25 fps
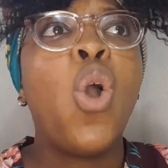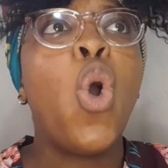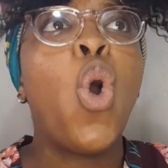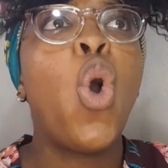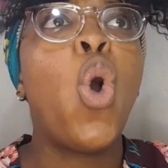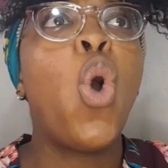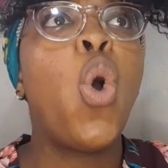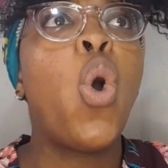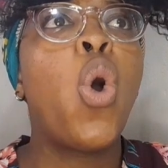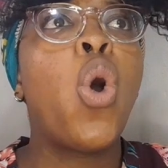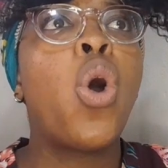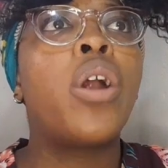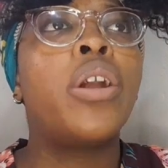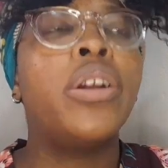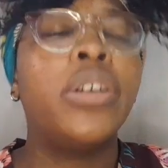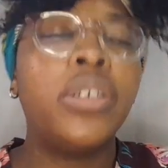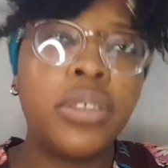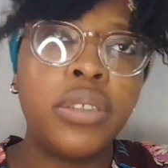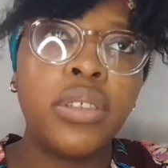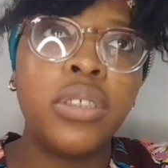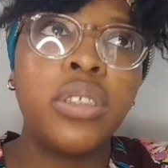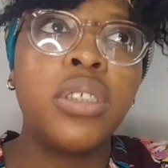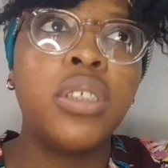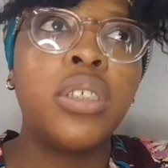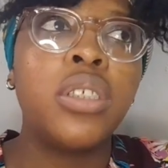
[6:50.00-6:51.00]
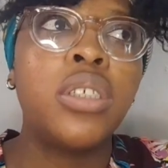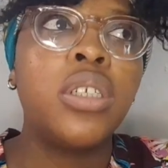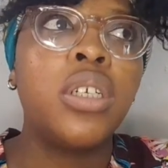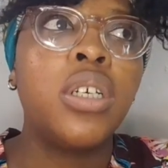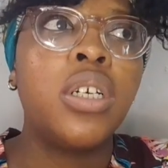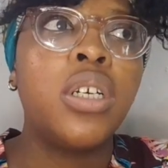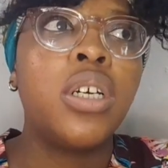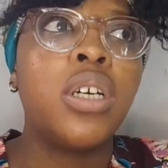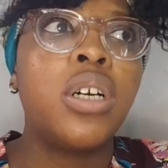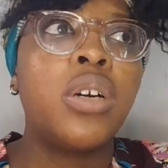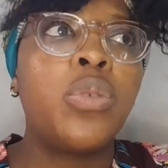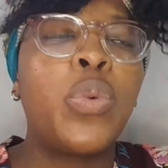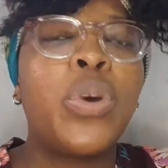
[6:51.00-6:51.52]
Or
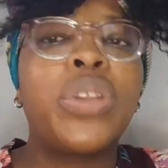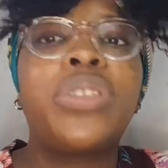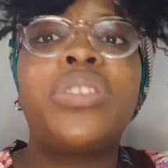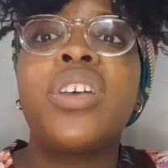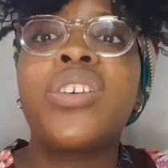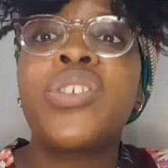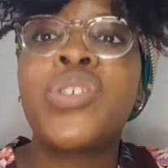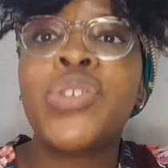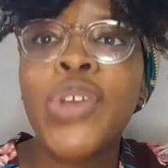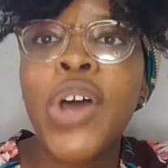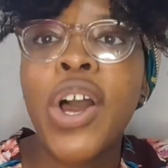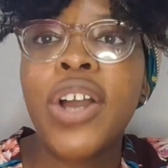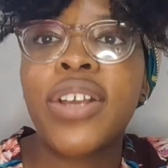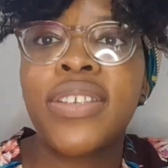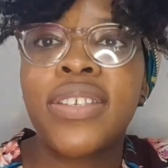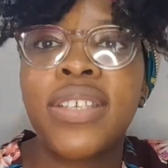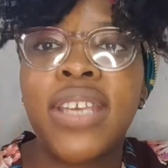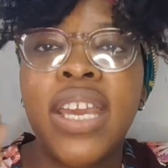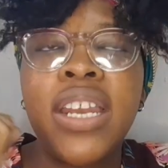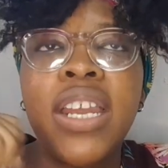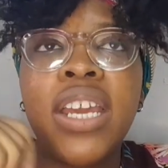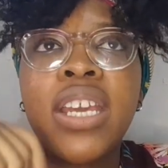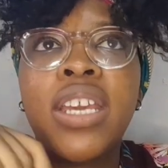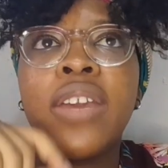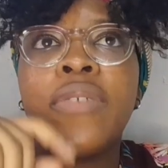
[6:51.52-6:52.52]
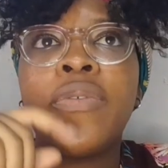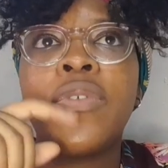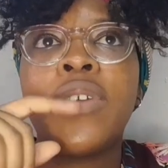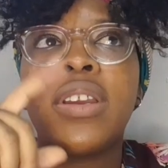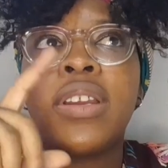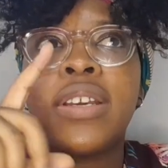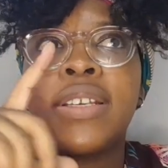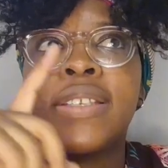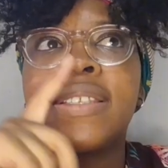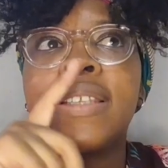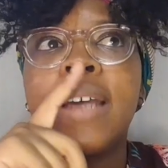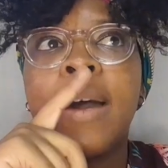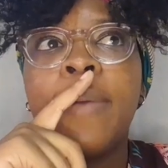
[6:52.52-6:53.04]
with the socks. Can I give you an
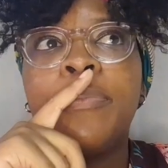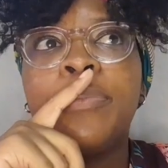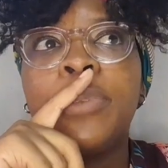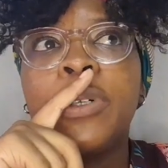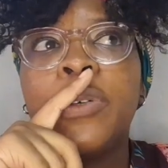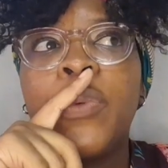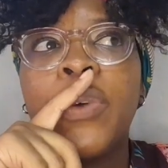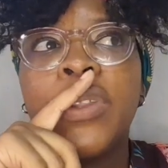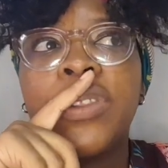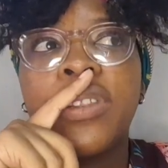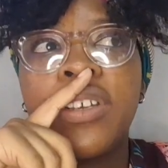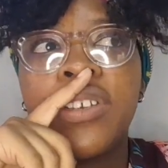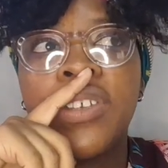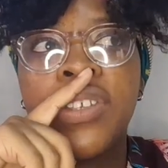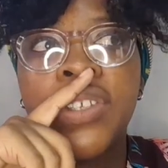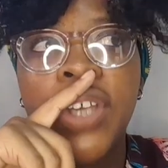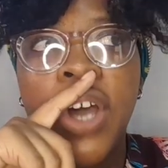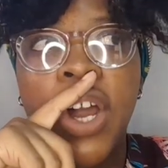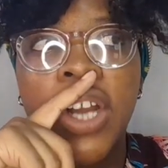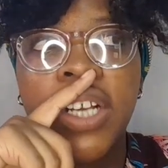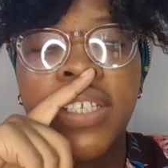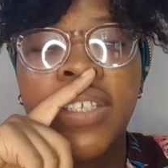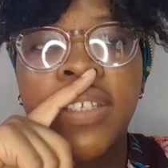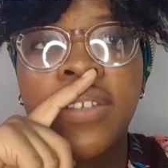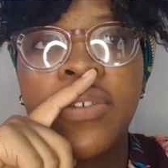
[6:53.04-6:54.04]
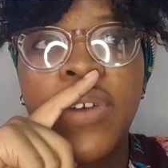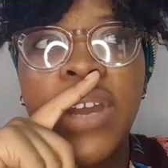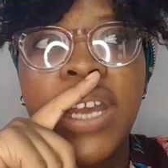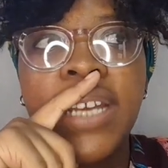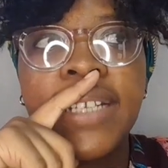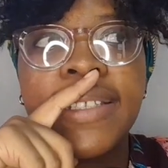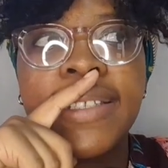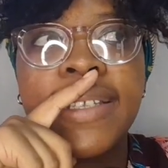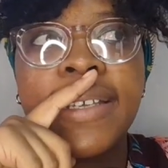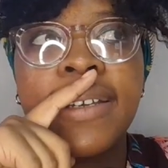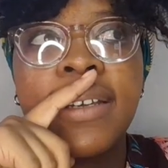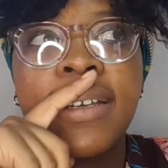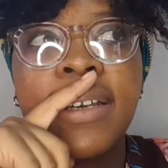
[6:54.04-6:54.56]
example with the socks,
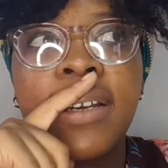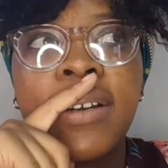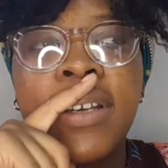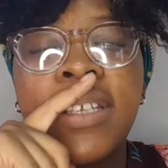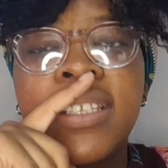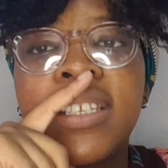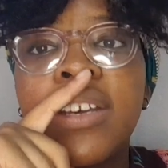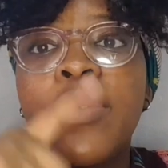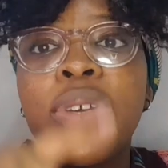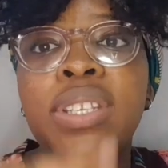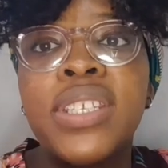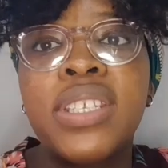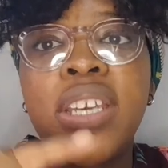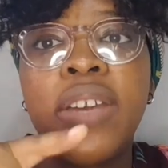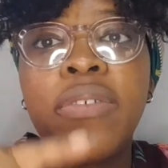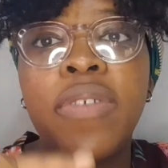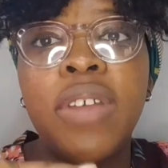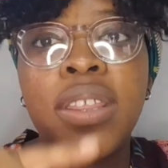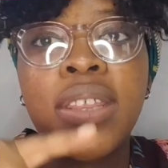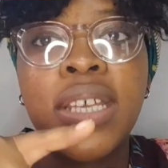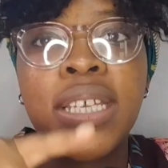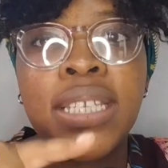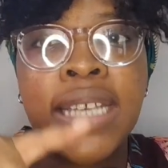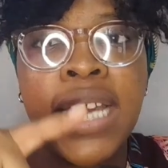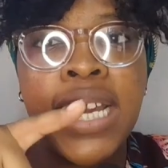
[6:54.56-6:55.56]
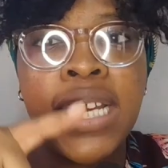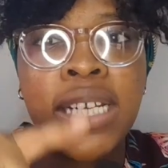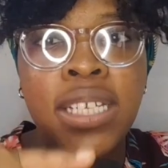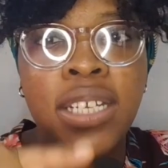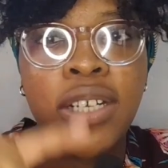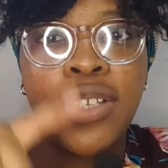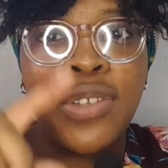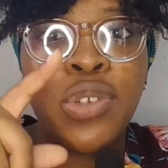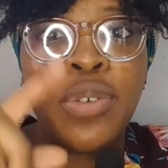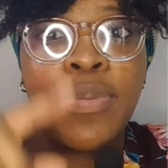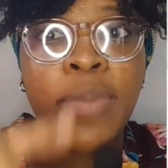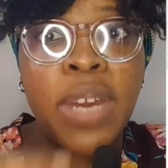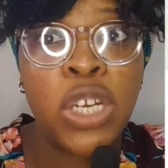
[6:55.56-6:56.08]
right? Because I was giving this idea
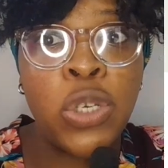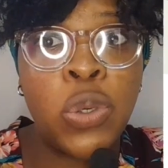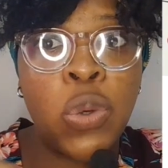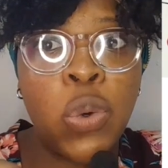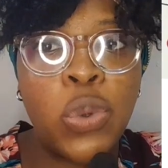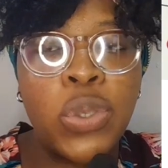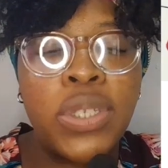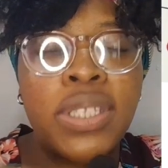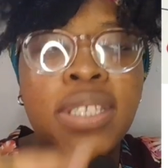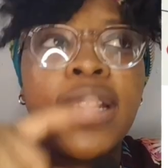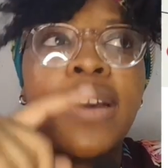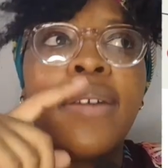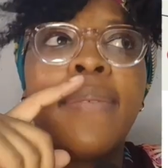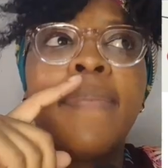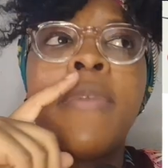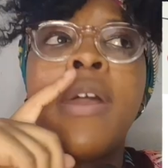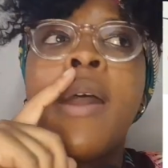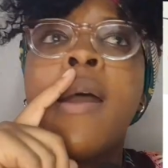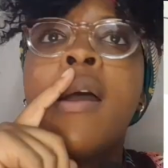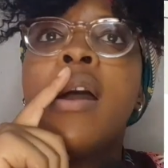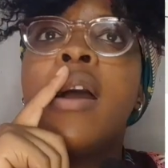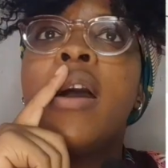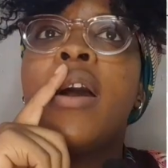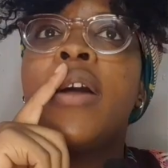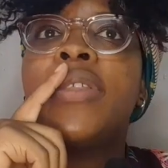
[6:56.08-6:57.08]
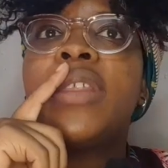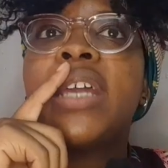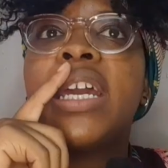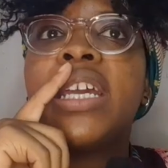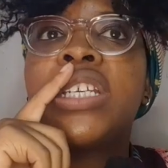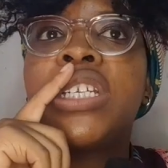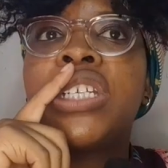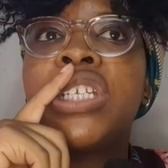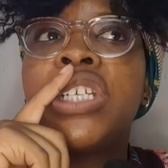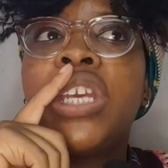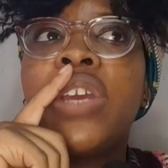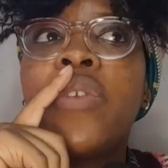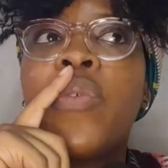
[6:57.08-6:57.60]
to my daughter that
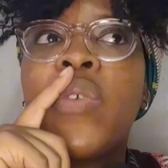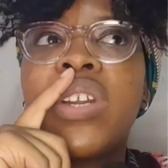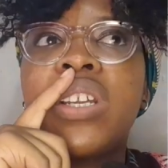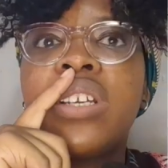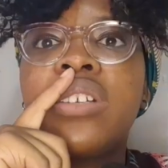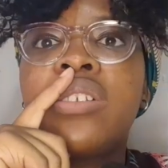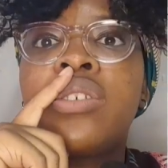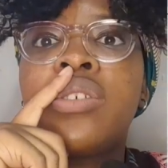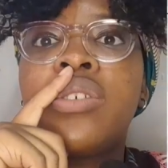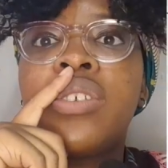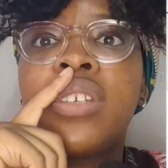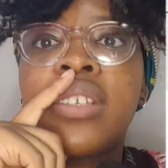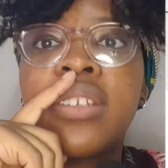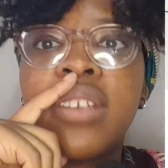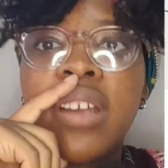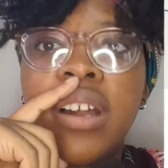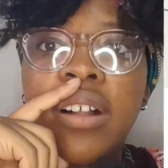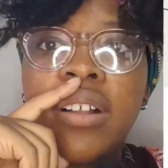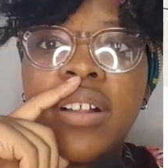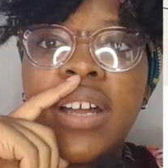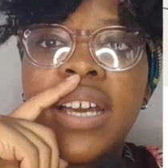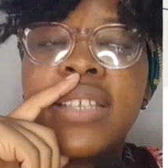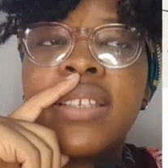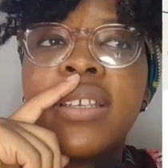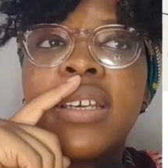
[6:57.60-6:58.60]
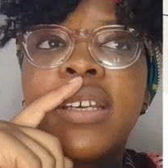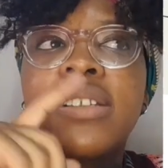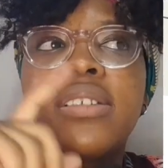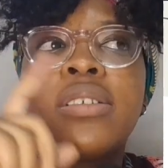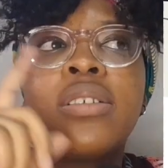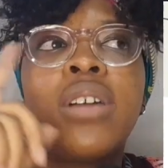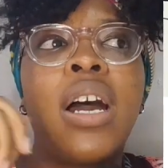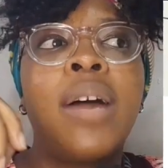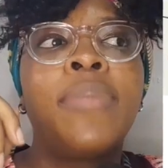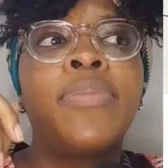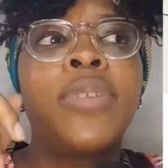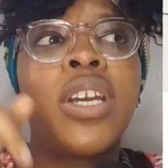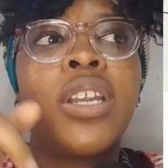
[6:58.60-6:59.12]
she wanted to sell. I said,
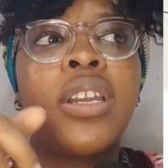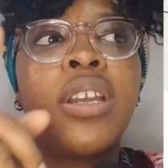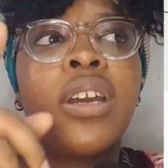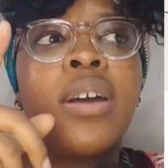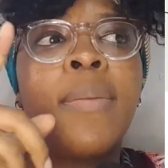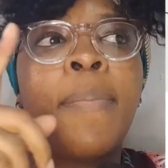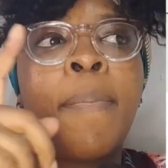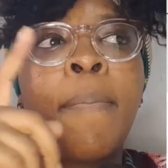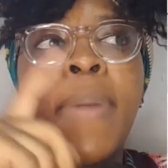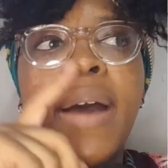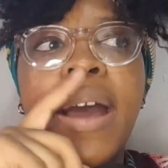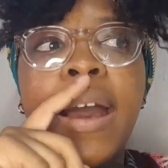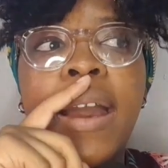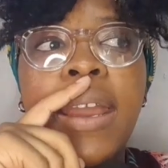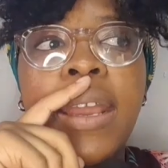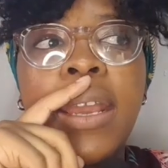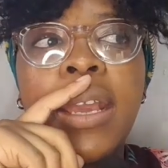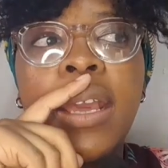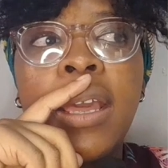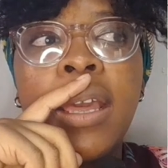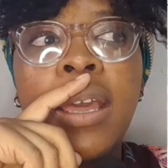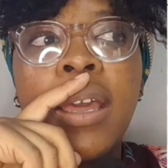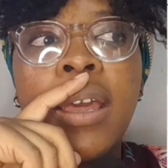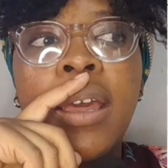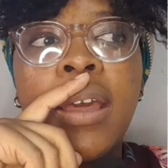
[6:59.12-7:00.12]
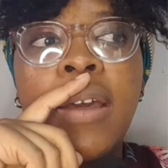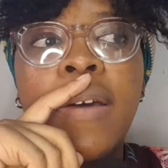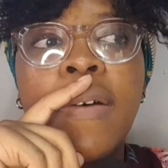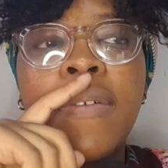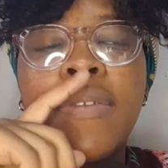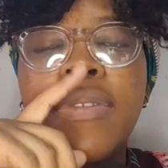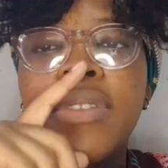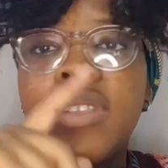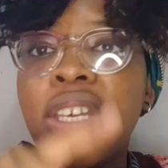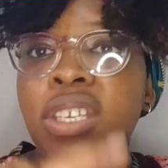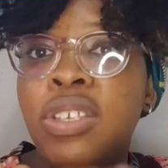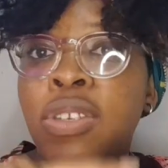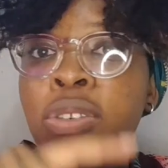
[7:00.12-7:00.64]
I'm going to buy
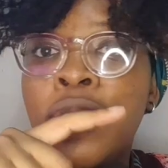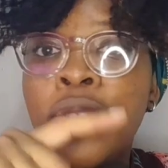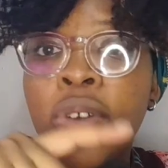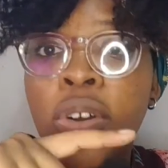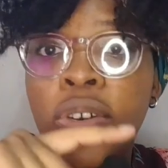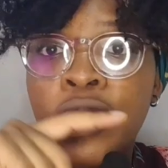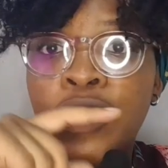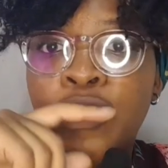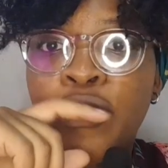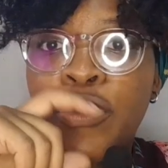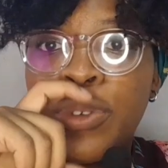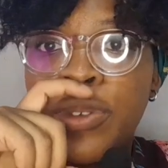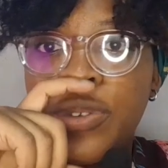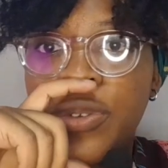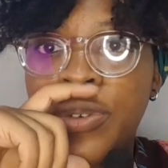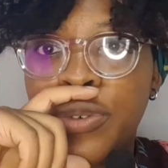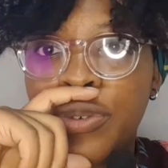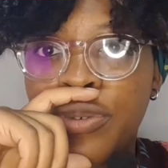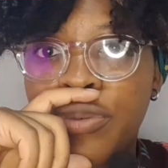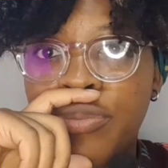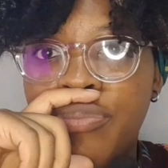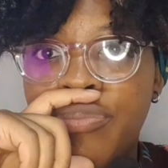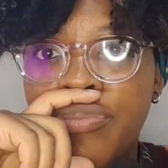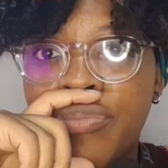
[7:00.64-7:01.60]
these socks for you.